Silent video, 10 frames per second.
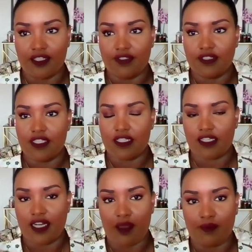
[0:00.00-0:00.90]
given this
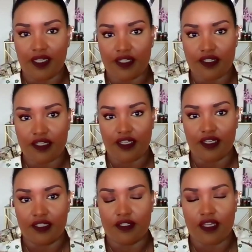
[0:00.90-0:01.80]
dynamics, I
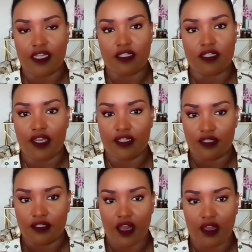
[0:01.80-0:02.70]
think things tied
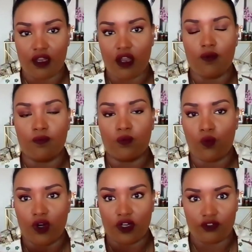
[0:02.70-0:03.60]
to telecom,
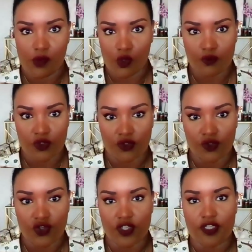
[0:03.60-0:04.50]
work from home
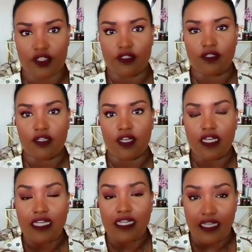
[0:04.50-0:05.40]
solutions,
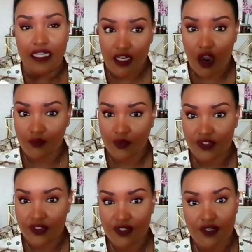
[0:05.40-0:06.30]

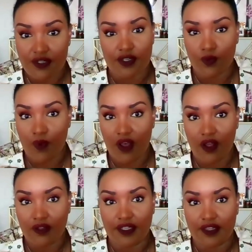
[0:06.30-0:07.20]
e-commerce as
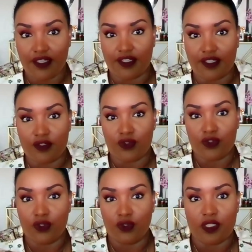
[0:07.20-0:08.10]
well, I think is
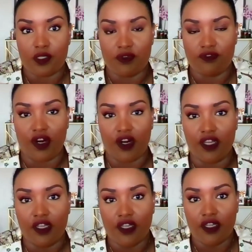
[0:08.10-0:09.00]
also going to be
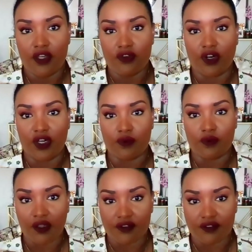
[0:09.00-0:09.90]
very, very
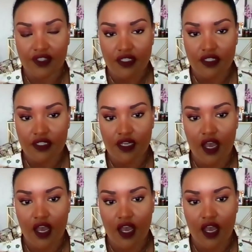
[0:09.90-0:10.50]
relevant.